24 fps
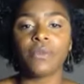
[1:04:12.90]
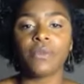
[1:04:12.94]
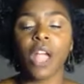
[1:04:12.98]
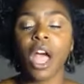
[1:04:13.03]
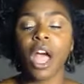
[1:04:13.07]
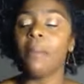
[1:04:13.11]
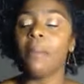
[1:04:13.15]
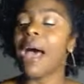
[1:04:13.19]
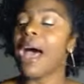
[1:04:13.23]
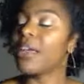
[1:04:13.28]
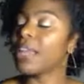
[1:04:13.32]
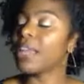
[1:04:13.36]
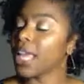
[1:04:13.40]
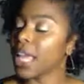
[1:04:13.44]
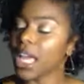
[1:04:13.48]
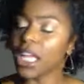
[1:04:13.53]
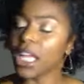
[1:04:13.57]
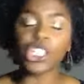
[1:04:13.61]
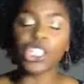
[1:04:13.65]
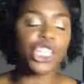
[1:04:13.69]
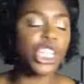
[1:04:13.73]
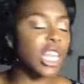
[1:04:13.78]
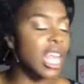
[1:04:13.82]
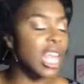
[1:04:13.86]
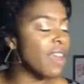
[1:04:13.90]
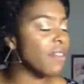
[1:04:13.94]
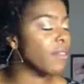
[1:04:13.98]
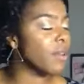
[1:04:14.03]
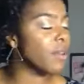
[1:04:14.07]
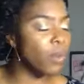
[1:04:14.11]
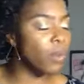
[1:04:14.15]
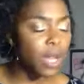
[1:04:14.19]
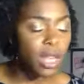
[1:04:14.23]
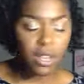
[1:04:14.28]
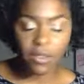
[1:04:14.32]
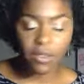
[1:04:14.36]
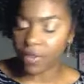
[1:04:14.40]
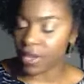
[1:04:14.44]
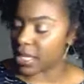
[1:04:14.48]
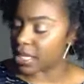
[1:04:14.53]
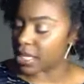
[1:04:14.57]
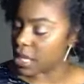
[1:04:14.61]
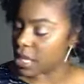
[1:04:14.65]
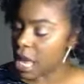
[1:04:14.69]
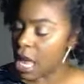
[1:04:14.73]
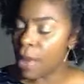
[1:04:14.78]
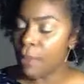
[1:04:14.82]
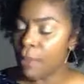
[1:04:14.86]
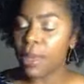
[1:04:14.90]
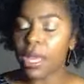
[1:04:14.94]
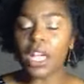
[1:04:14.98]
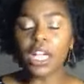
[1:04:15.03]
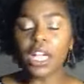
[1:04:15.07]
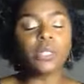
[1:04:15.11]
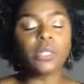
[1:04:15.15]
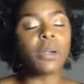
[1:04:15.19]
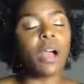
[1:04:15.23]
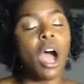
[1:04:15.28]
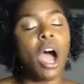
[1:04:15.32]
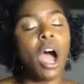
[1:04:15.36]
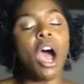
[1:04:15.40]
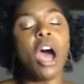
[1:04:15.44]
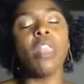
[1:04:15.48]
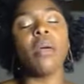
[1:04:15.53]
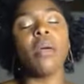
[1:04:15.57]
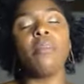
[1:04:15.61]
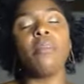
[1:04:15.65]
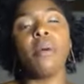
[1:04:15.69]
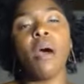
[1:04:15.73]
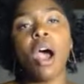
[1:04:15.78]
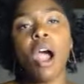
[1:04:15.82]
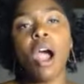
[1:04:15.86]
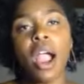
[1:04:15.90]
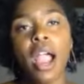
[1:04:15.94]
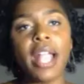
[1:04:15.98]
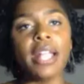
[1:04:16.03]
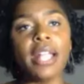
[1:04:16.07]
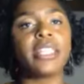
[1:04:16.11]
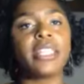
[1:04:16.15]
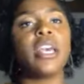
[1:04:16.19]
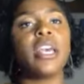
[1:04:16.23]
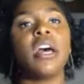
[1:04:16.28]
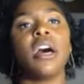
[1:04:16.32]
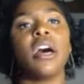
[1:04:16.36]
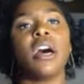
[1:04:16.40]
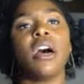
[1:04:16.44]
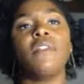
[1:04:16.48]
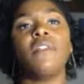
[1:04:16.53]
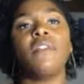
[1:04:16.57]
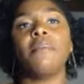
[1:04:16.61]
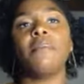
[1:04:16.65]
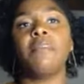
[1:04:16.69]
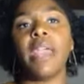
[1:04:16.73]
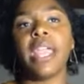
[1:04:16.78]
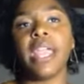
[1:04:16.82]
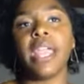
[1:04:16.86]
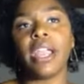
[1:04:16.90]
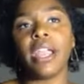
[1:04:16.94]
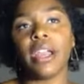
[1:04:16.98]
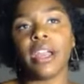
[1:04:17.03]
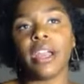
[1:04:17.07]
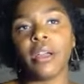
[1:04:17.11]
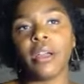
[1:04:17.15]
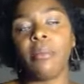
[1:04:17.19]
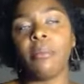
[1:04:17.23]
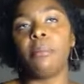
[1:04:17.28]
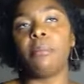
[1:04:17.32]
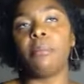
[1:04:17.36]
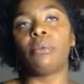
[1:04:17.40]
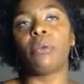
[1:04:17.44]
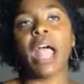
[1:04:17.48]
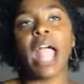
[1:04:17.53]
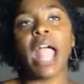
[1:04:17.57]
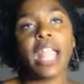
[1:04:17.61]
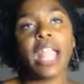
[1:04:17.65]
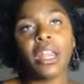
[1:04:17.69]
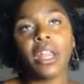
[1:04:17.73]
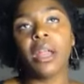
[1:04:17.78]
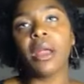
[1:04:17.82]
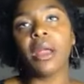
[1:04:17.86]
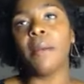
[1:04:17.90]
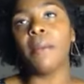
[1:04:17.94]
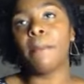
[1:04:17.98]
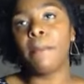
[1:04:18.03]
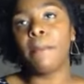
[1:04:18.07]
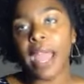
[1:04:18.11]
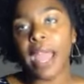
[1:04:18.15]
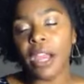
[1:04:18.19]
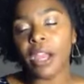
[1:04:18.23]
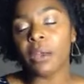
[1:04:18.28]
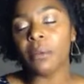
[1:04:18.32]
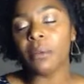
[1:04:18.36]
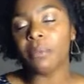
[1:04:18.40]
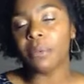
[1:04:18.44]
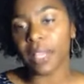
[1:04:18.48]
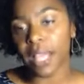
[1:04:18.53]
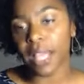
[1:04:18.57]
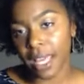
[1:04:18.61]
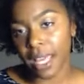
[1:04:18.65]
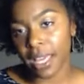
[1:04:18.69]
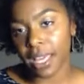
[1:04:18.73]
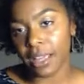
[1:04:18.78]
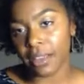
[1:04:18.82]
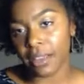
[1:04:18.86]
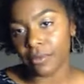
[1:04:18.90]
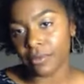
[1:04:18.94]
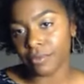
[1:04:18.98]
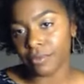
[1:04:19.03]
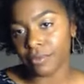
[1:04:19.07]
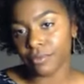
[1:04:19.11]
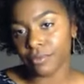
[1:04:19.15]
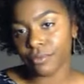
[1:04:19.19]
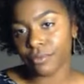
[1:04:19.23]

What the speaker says: about each and every one of us, because we're all a part of a bigger, brighter, better plan.